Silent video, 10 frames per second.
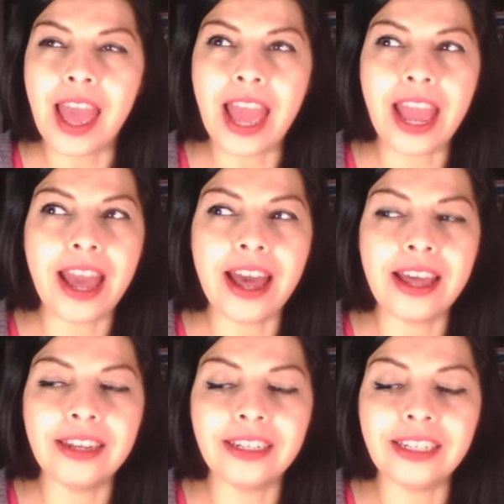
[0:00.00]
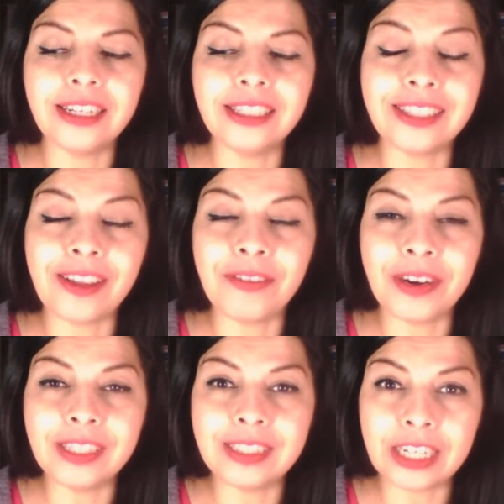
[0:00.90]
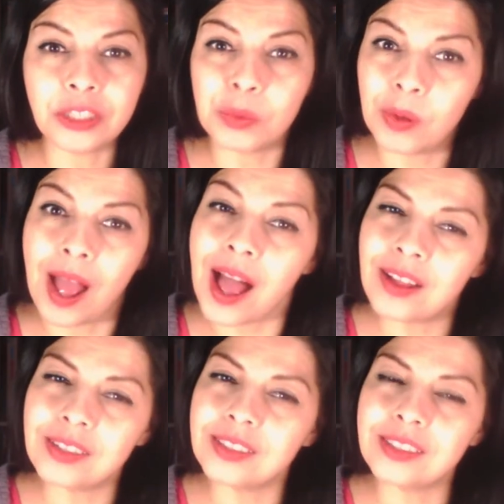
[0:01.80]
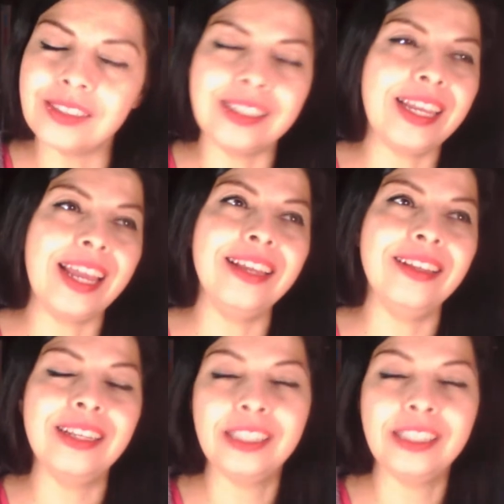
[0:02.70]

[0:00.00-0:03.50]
and it is a very sexual house, okay?